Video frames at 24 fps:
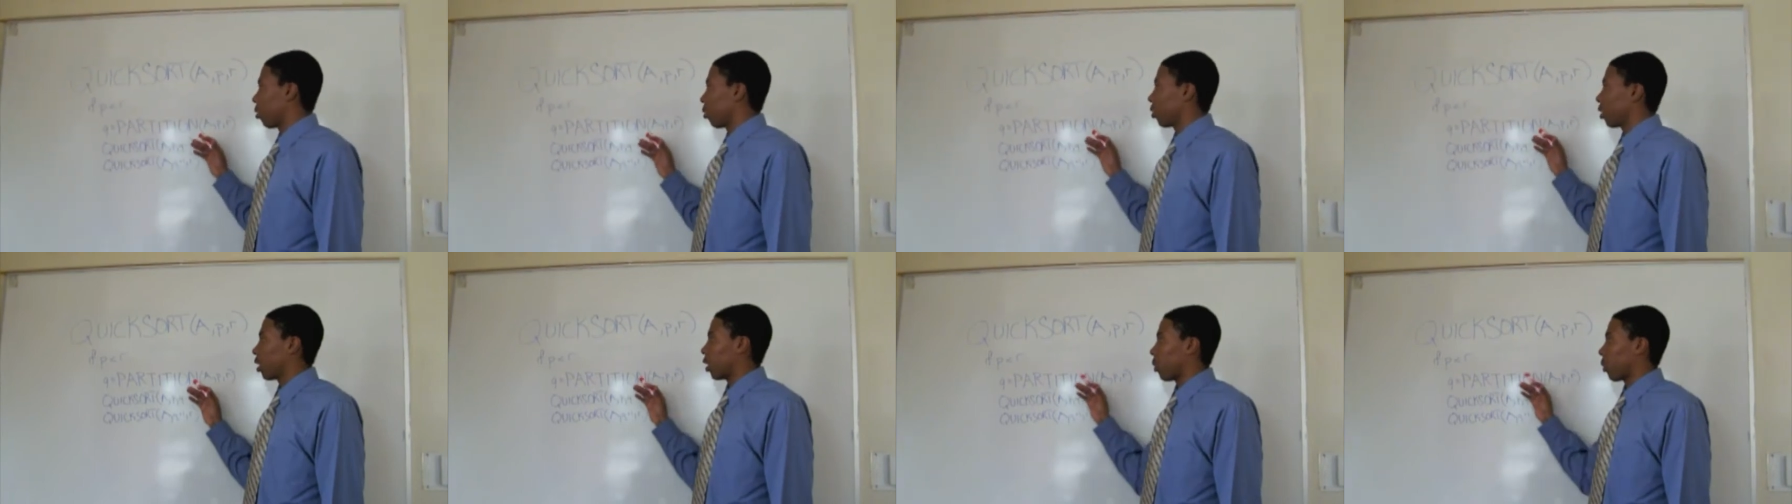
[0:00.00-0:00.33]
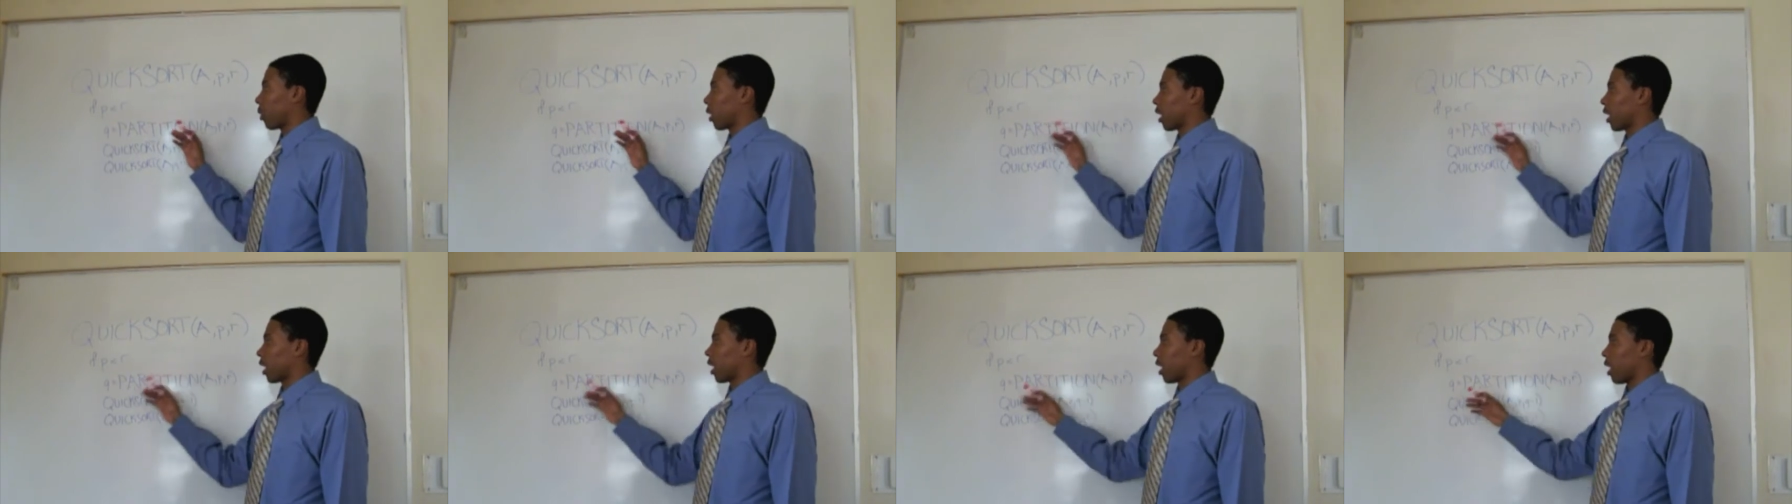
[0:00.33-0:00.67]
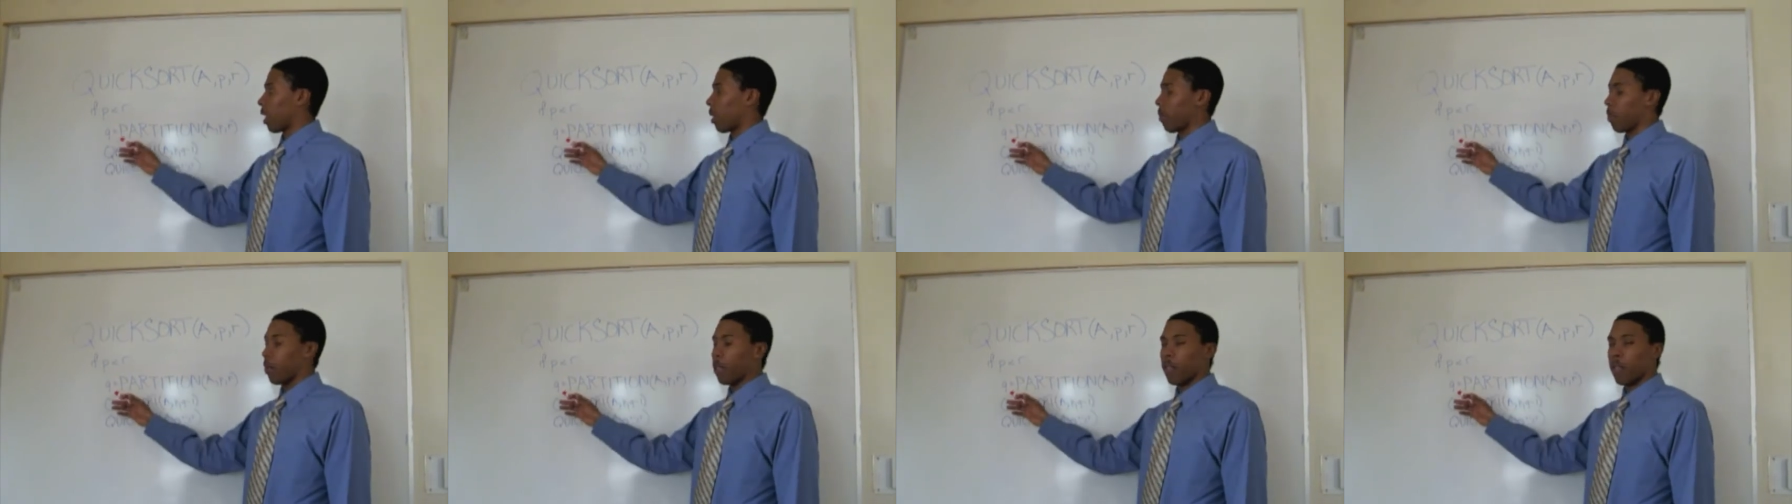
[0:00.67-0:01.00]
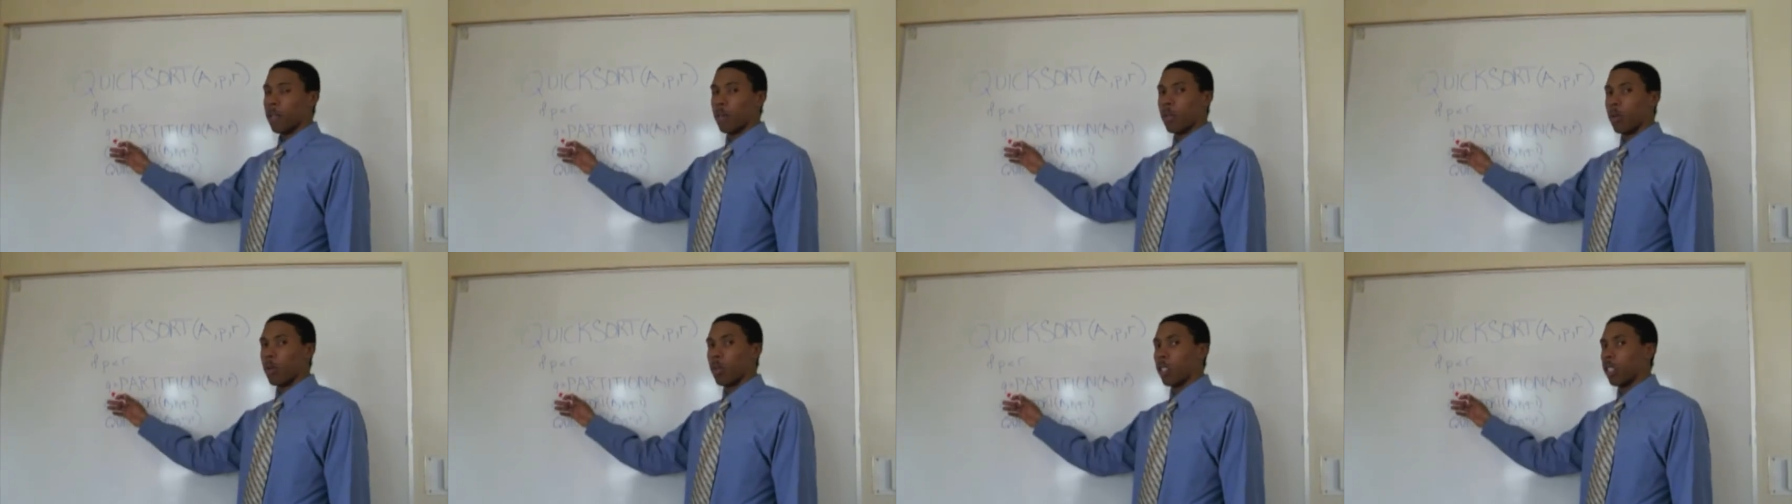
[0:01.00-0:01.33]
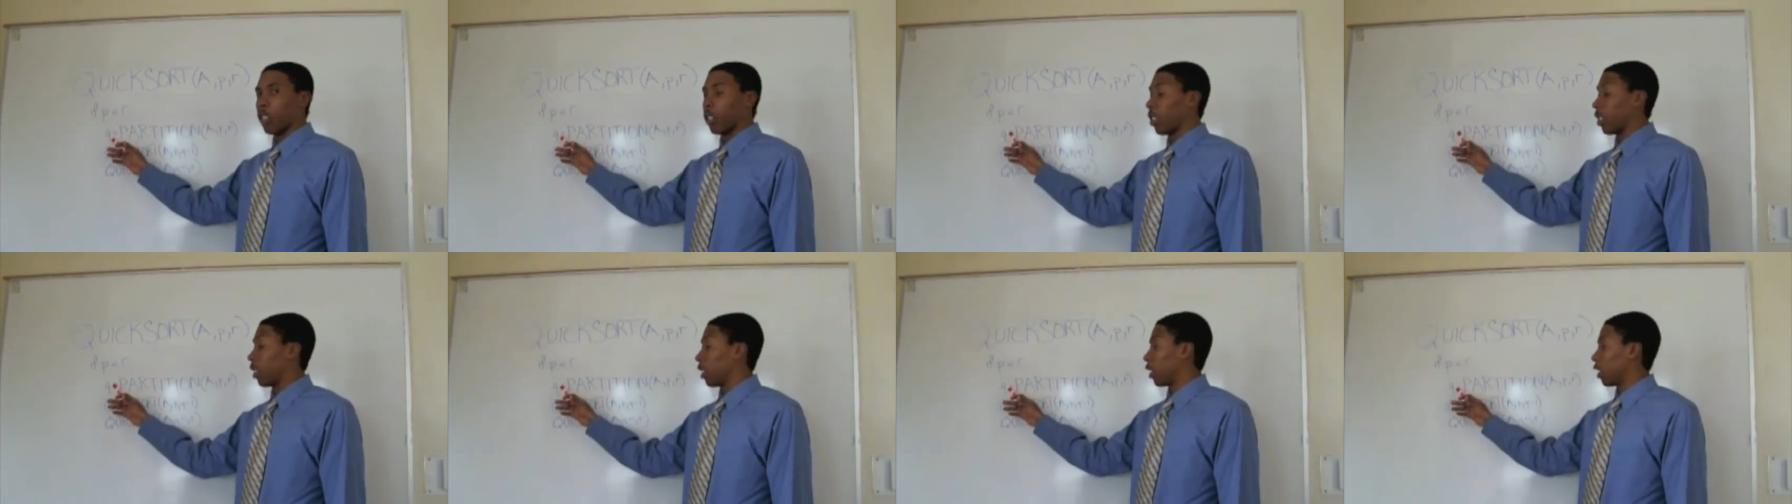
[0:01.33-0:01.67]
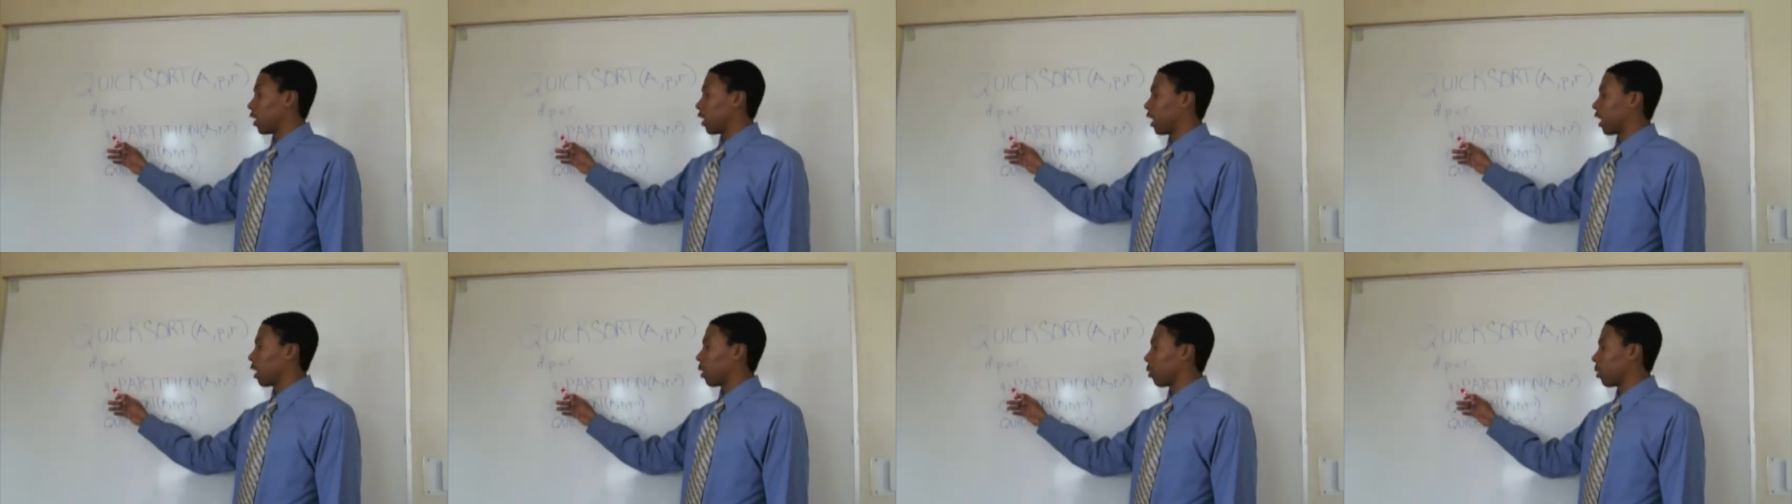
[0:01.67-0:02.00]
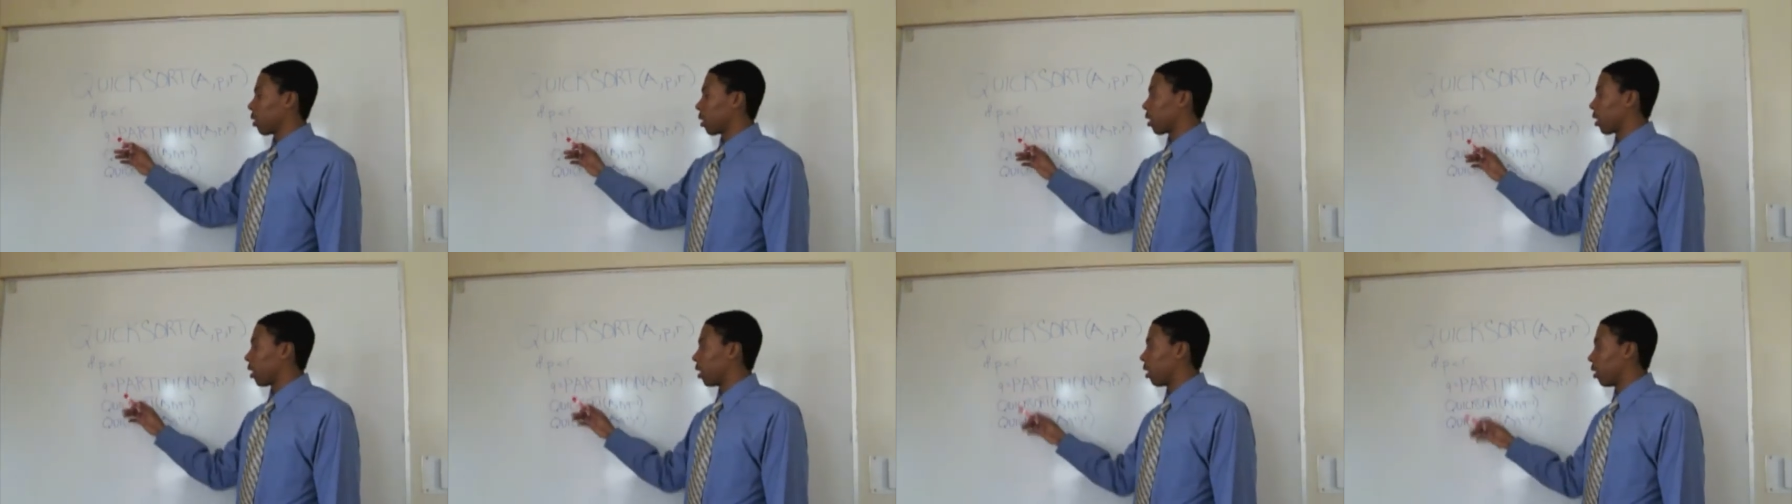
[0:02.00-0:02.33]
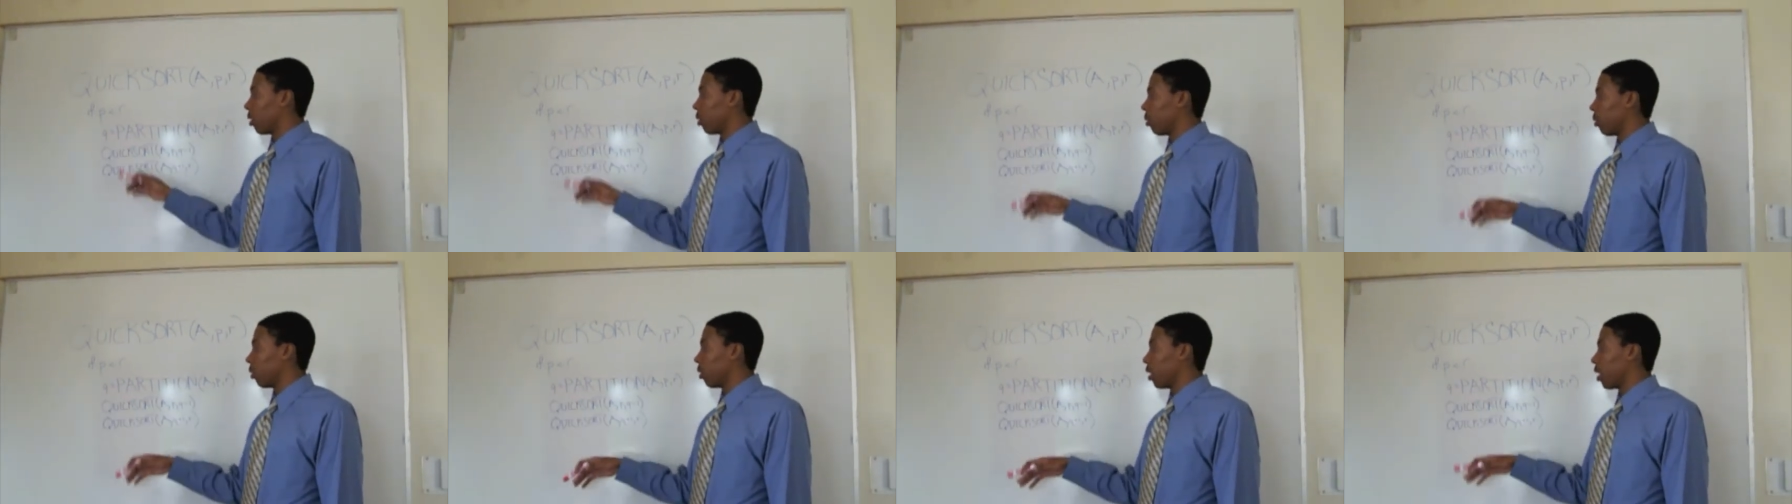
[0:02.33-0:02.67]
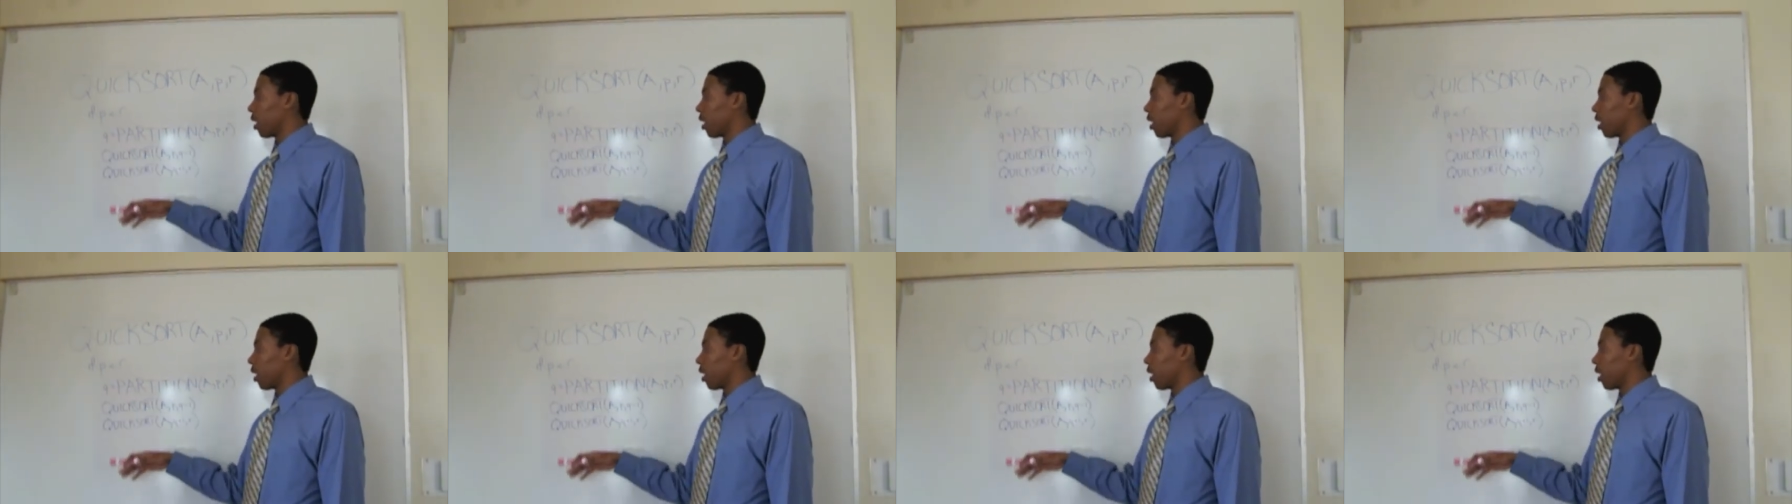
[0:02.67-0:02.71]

so we can get our pivot point is equal to Q.